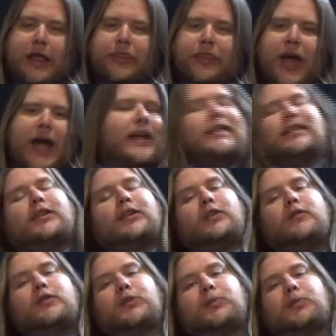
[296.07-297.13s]
that is a
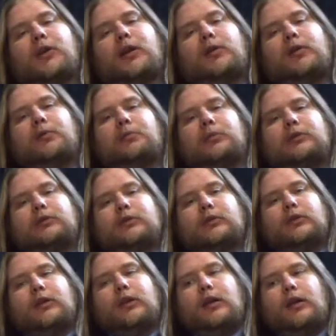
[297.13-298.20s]
huge problem.
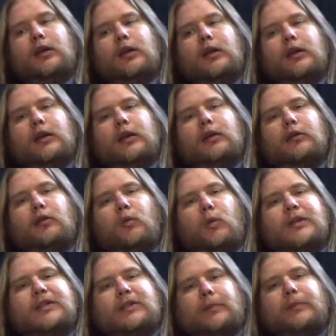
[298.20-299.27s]

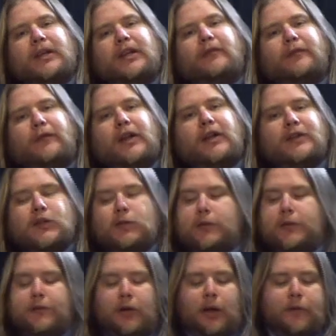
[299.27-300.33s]
when something fails to
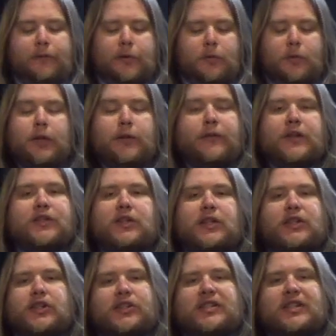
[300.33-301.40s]
evolve, it will eventually
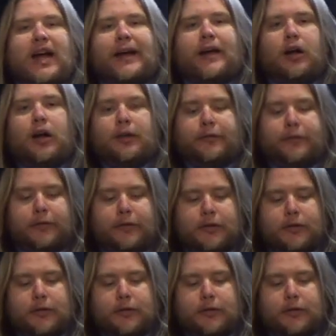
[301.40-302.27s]
just die off.